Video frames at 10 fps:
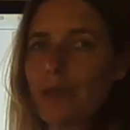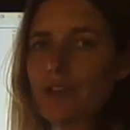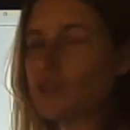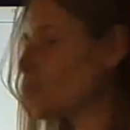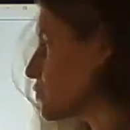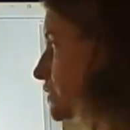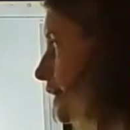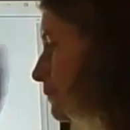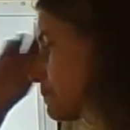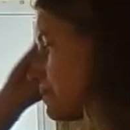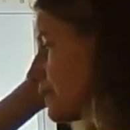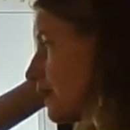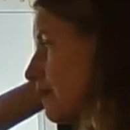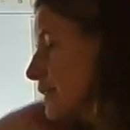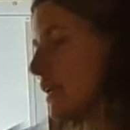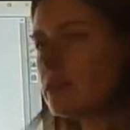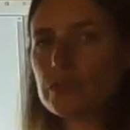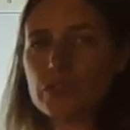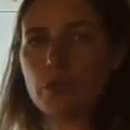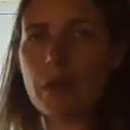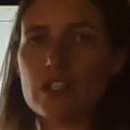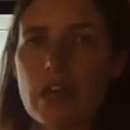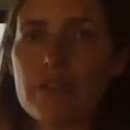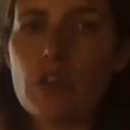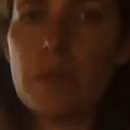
on Tuesday. Thank you so much. Have a good